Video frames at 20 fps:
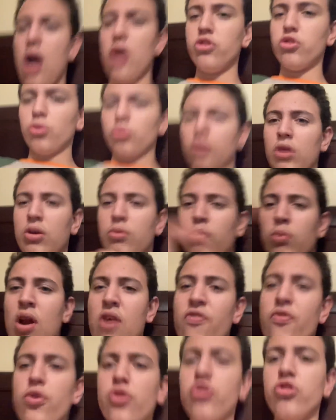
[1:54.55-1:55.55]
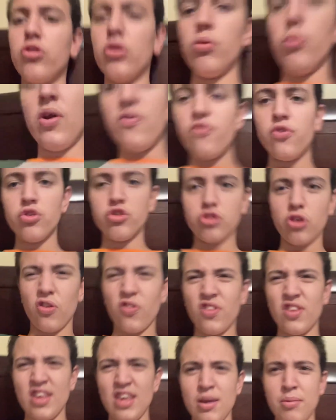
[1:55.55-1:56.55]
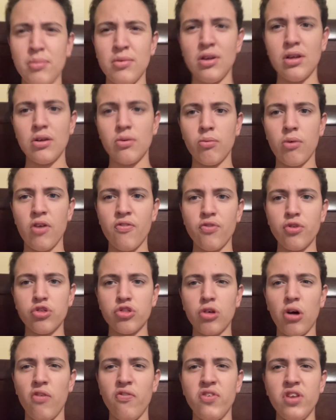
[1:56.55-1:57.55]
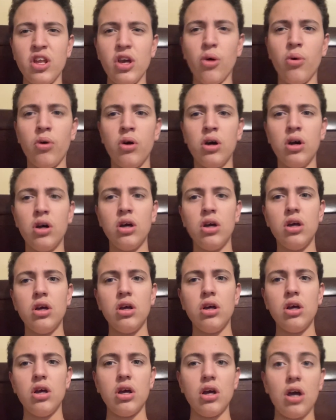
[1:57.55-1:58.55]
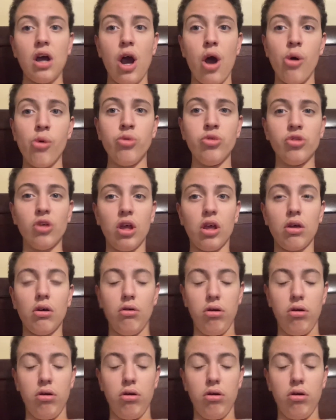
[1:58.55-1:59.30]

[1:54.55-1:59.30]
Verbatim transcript: So like when I first when I first saw the when I first saw a video, I was like.